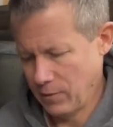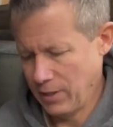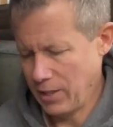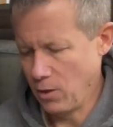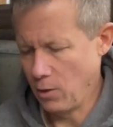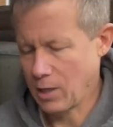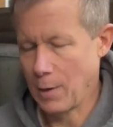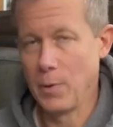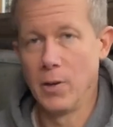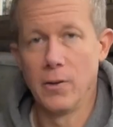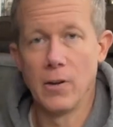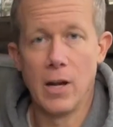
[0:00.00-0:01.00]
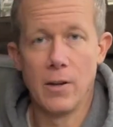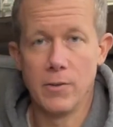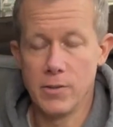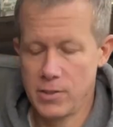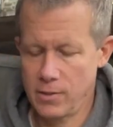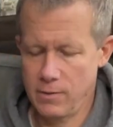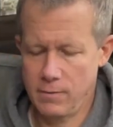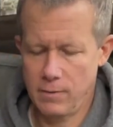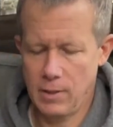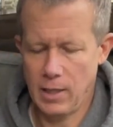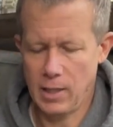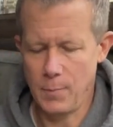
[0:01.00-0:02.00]
you know, a couple $100
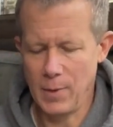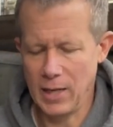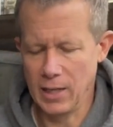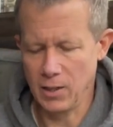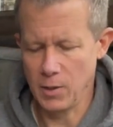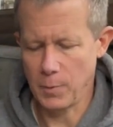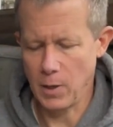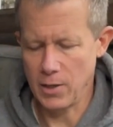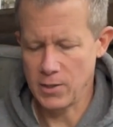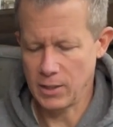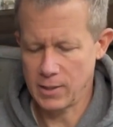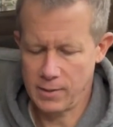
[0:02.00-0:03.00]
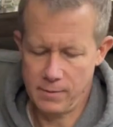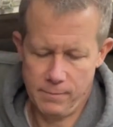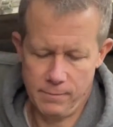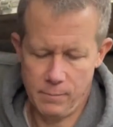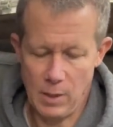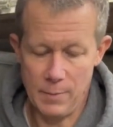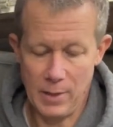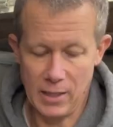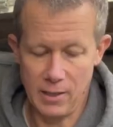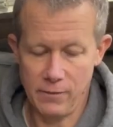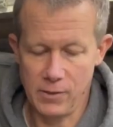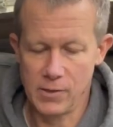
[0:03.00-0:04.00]
at the beginning of the project might make a
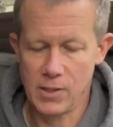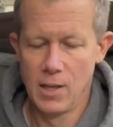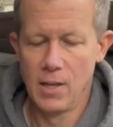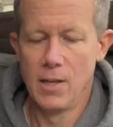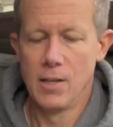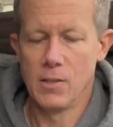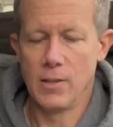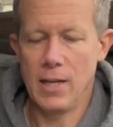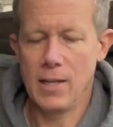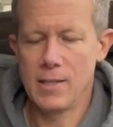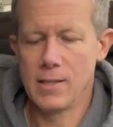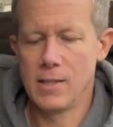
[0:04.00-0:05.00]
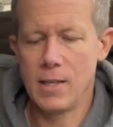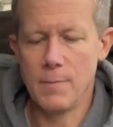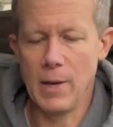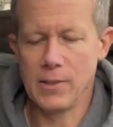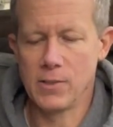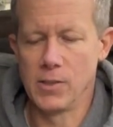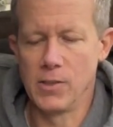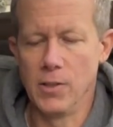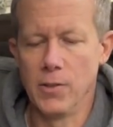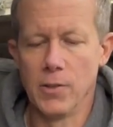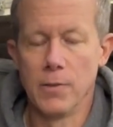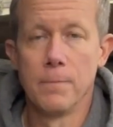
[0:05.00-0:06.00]
difference. So that is the master
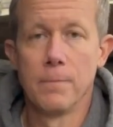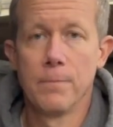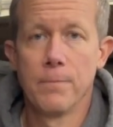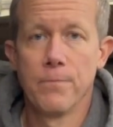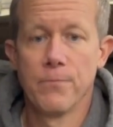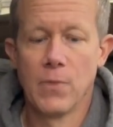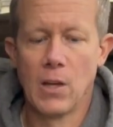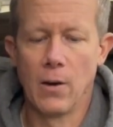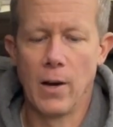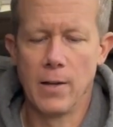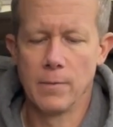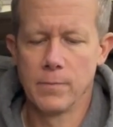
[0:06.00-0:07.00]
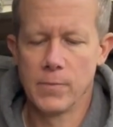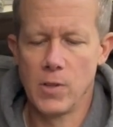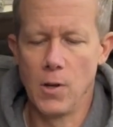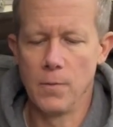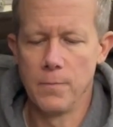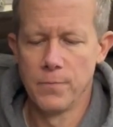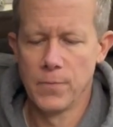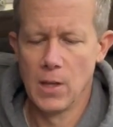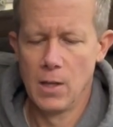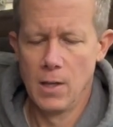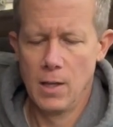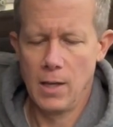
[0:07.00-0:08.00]
cylinder. All right, so
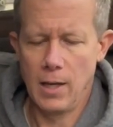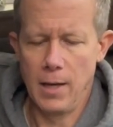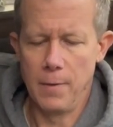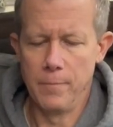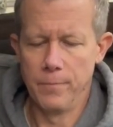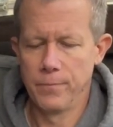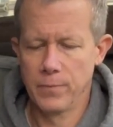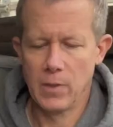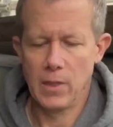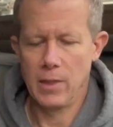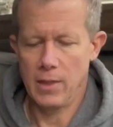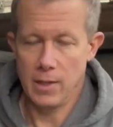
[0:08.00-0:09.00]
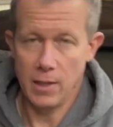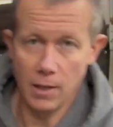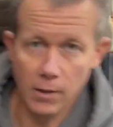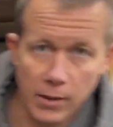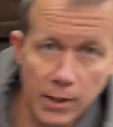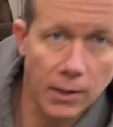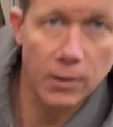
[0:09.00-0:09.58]
I'll get it